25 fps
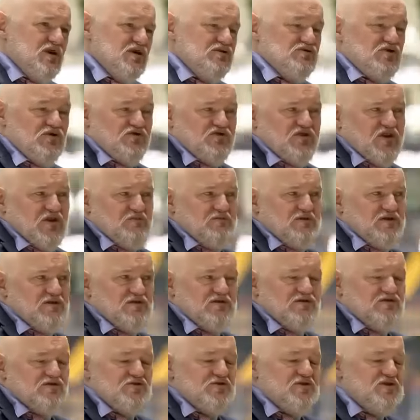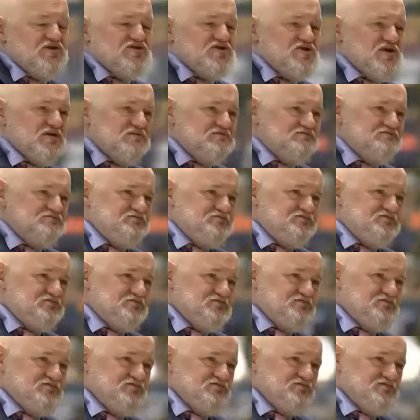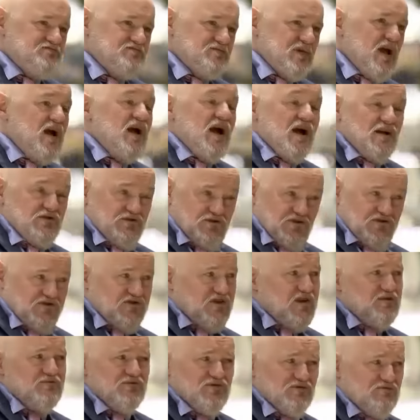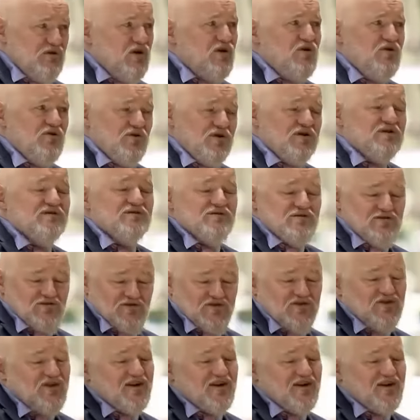and the same in Tunisia, and the same tomorrow in